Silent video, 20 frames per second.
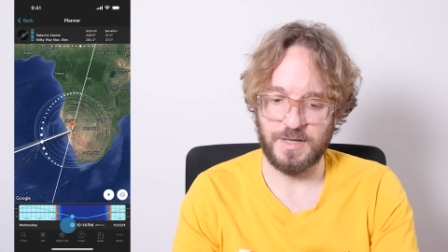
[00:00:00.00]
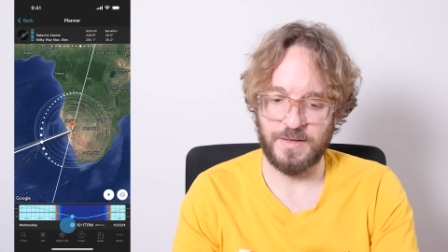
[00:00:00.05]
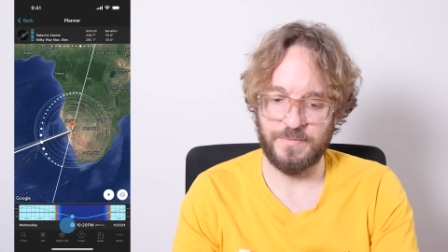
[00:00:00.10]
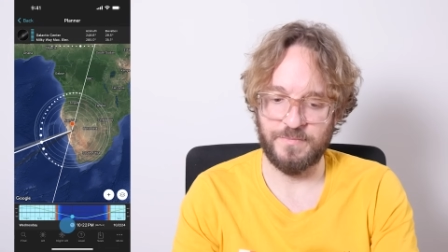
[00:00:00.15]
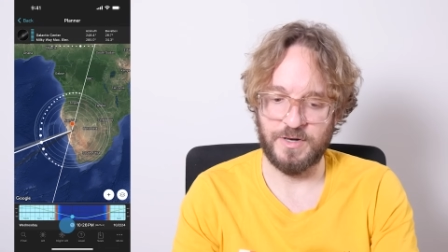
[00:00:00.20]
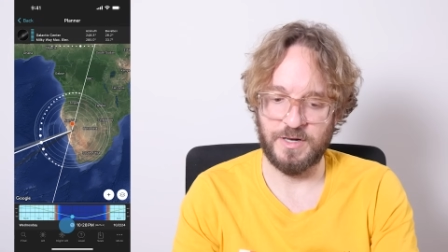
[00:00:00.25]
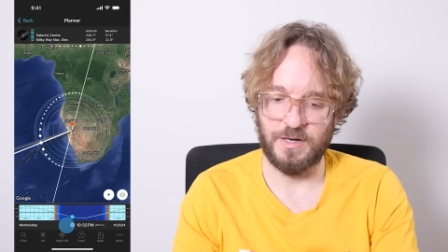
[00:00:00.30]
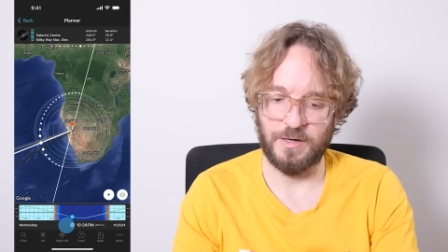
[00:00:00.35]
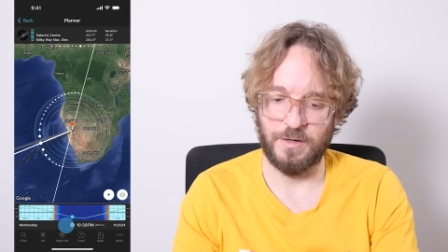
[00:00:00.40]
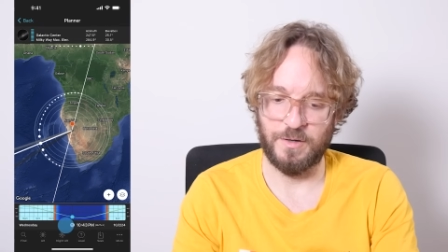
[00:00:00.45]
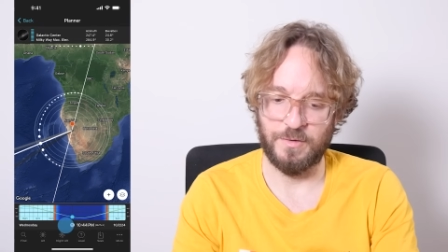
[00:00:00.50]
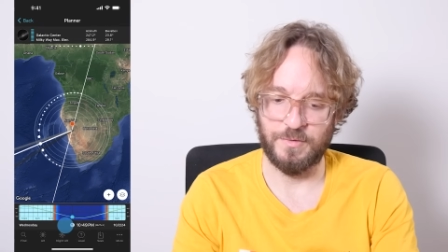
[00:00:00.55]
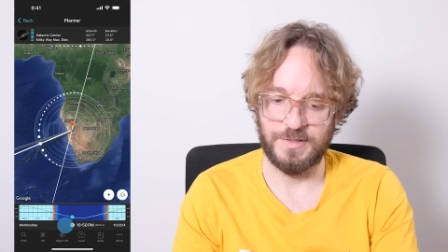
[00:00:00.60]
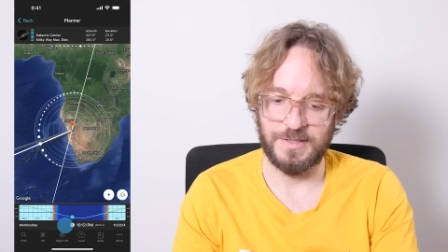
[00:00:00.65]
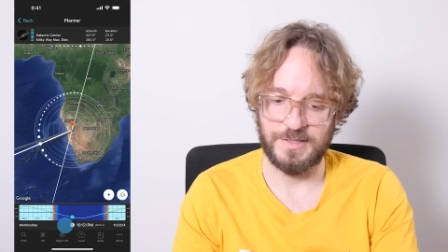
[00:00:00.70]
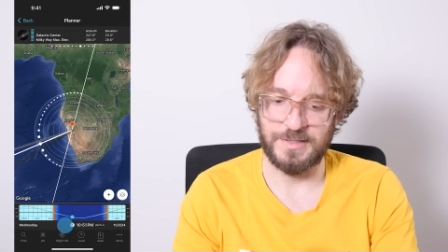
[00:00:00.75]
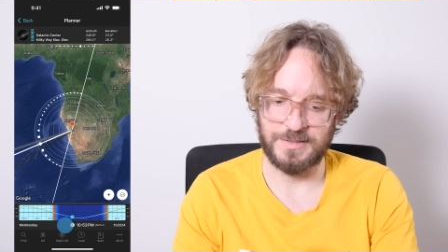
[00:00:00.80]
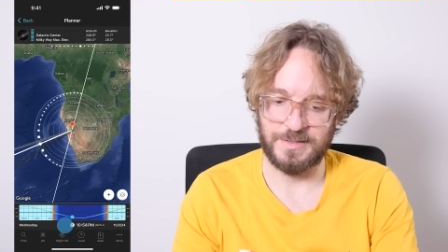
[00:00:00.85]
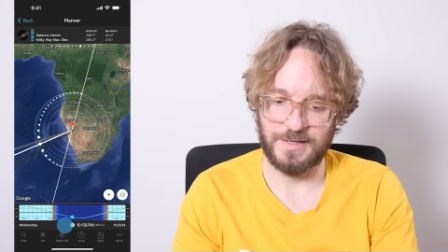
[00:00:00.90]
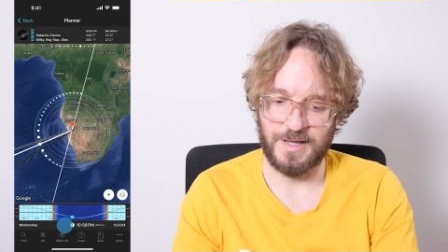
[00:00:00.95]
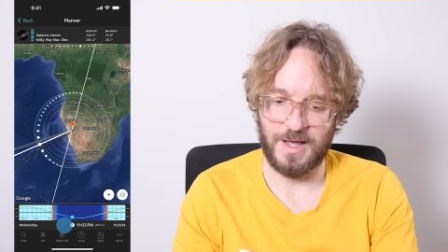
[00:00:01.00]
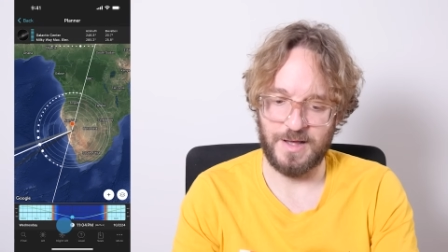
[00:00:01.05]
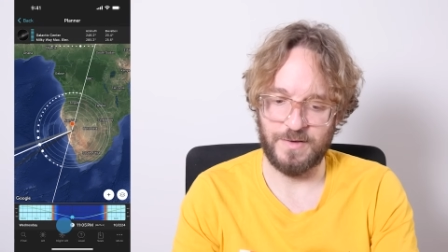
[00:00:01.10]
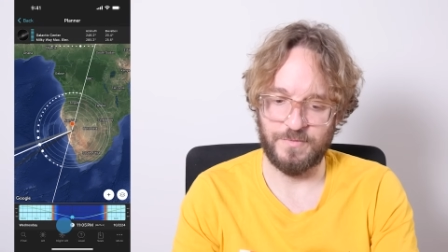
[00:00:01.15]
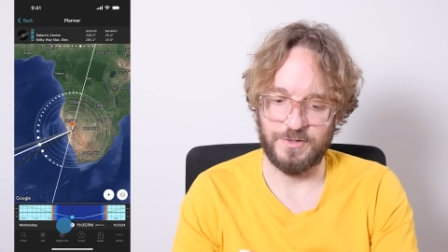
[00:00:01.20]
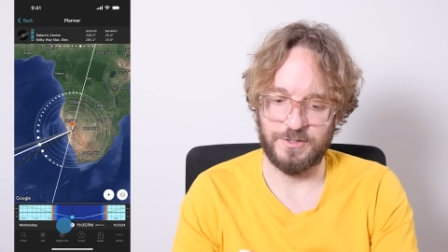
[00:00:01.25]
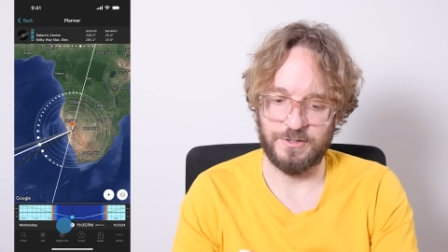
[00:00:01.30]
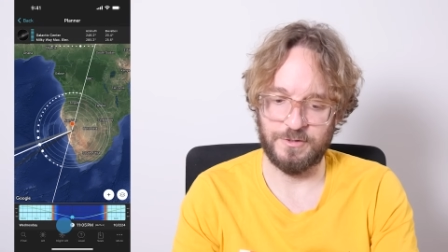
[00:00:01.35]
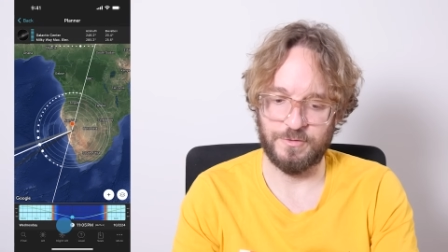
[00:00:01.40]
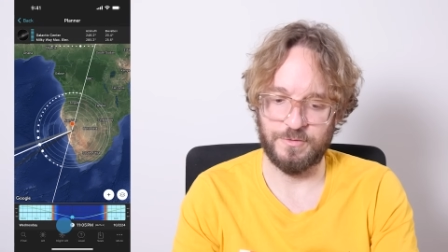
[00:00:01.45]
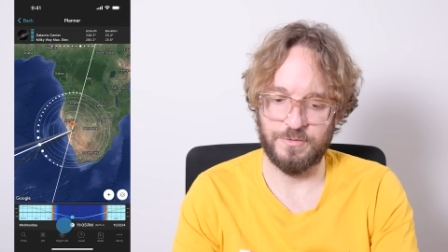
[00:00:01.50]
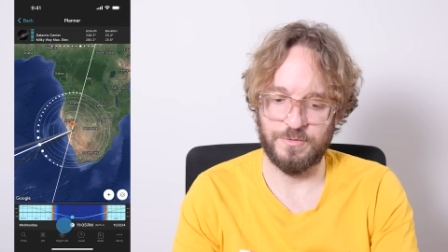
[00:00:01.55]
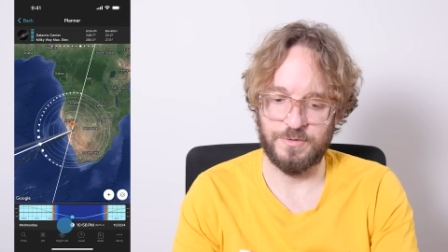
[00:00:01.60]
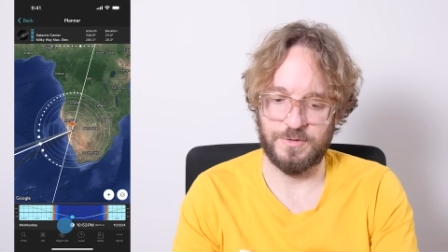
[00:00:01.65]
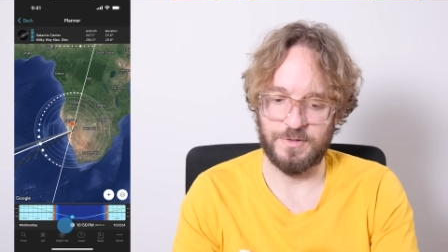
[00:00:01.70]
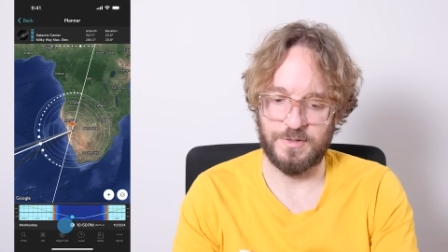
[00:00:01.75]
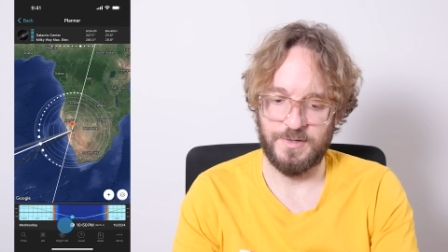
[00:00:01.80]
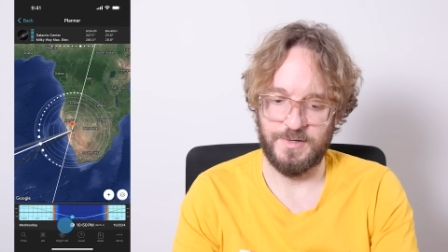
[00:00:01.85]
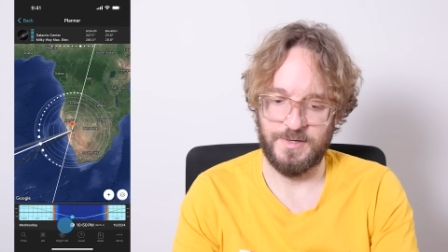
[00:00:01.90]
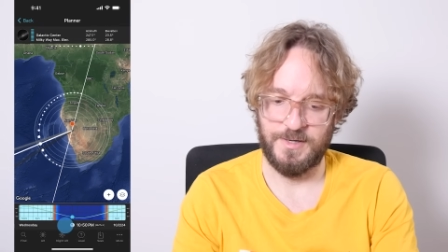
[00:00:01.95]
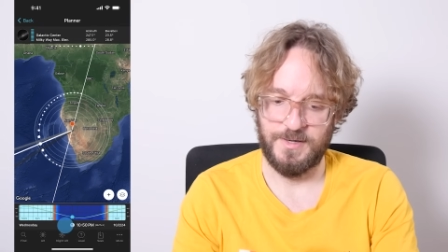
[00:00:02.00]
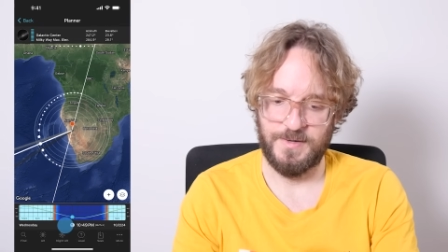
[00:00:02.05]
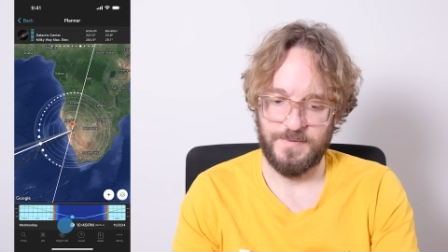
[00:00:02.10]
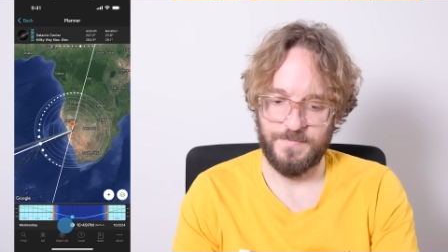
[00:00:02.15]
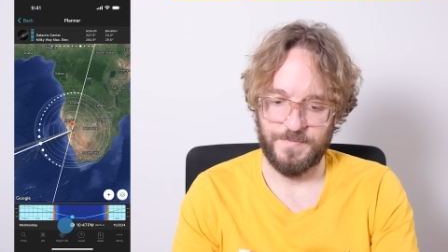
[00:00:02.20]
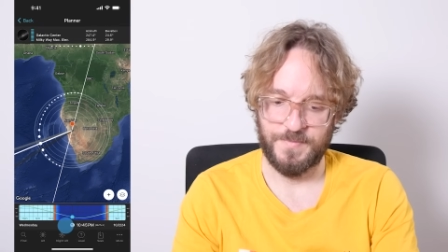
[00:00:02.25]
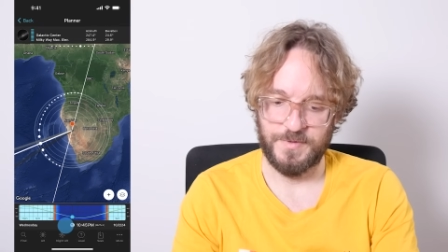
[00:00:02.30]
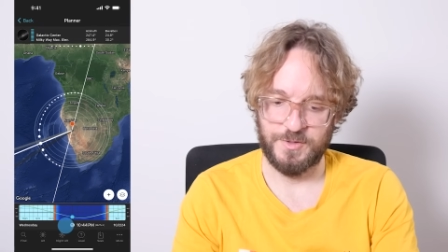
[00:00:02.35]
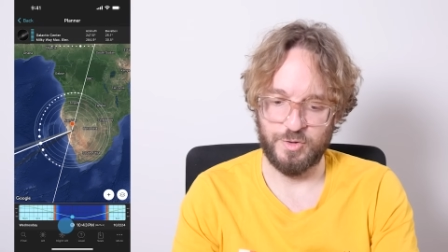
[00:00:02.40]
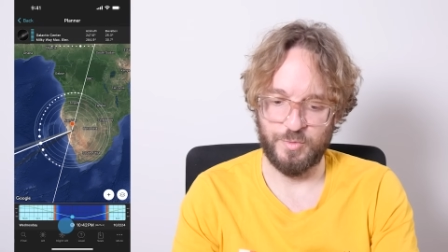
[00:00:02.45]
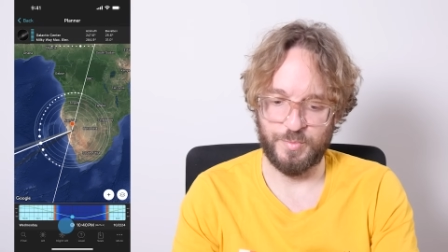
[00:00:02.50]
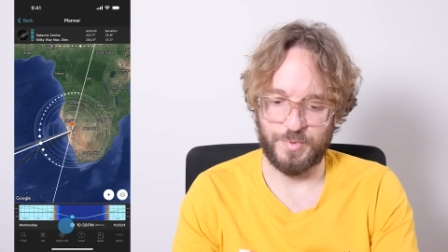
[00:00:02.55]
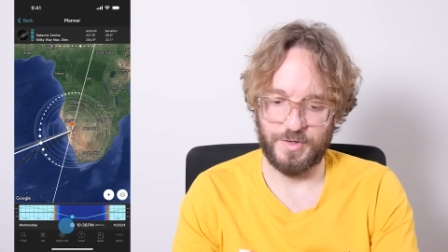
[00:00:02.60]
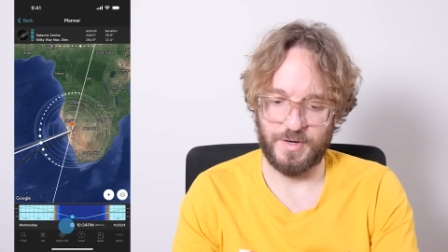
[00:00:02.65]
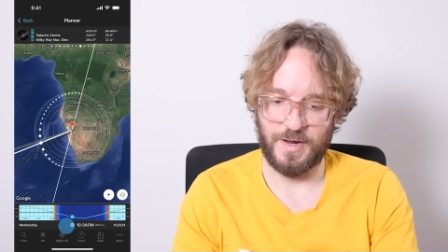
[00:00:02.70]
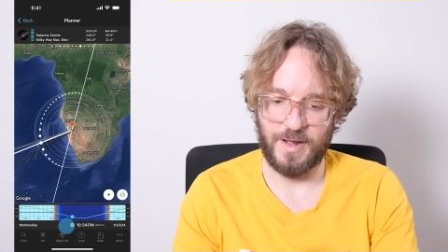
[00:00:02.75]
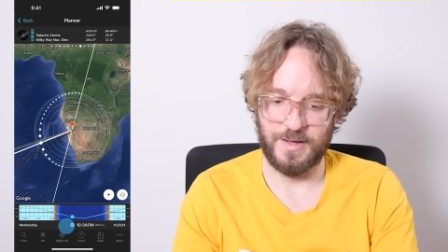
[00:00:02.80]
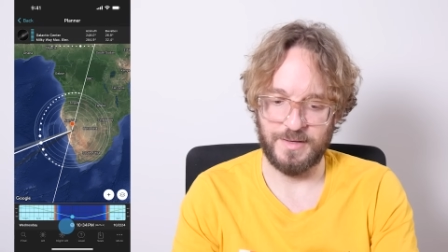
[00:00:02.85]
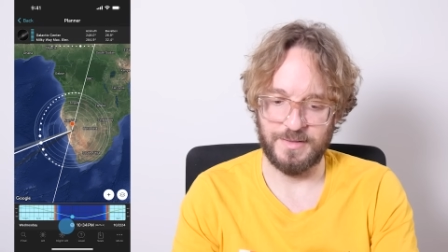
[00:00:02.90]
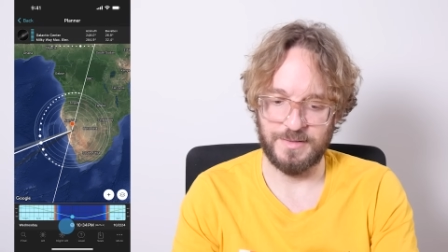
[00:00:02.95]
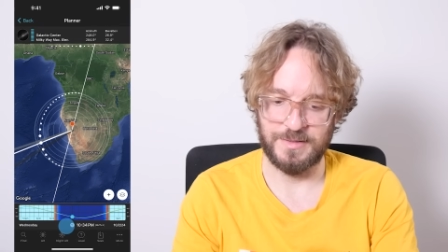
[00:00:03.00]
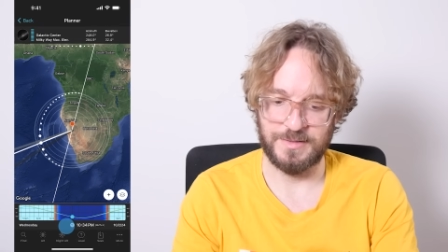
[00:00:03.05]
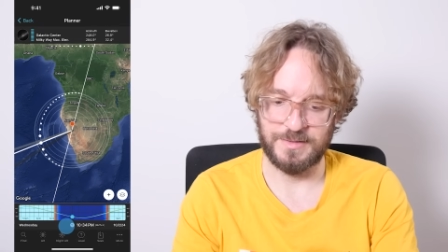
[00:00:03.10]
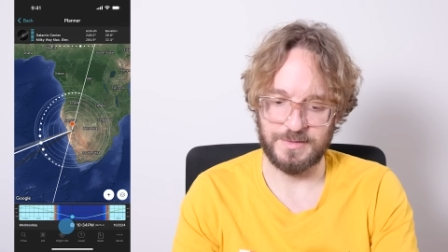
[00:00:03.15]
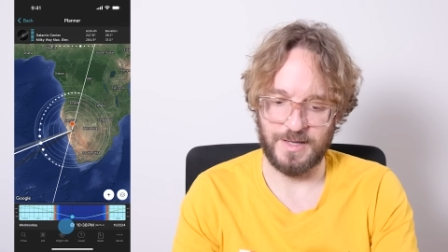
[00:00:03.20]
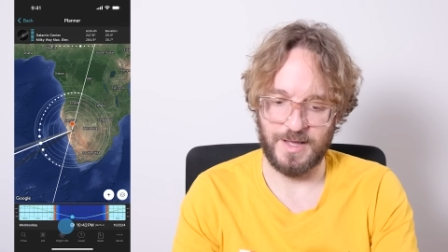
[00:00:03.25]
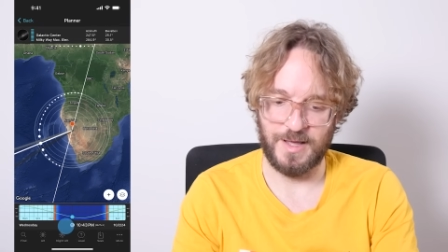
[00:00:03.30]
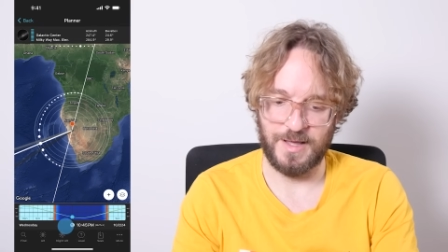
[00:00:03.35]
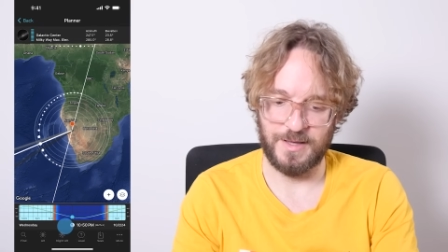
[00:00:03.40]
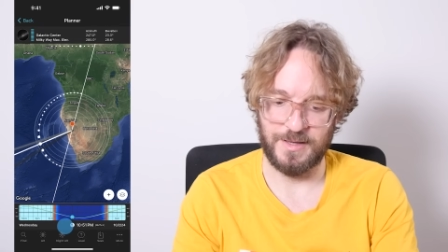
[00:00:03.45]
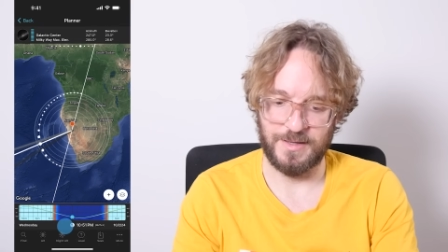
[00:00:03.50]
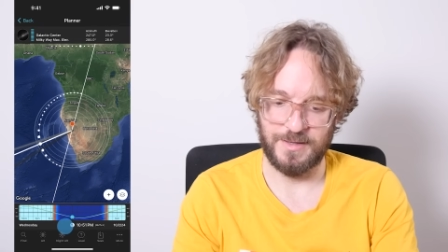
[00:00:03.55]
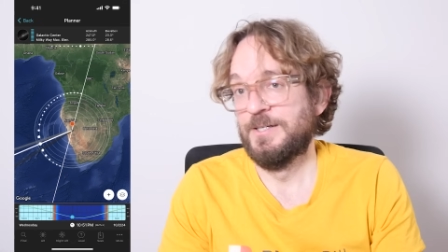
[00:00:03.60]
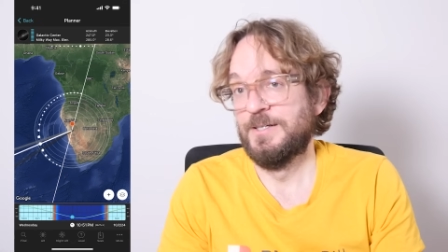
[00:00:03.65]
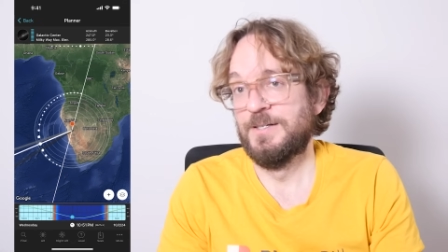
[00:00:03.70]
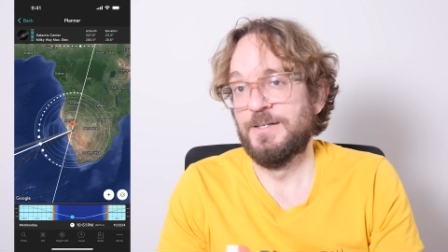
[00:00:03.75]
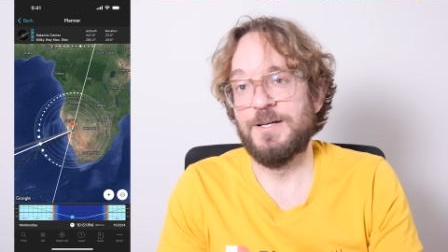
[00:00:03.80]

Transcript: and very low in the sky with the core super high in the sky.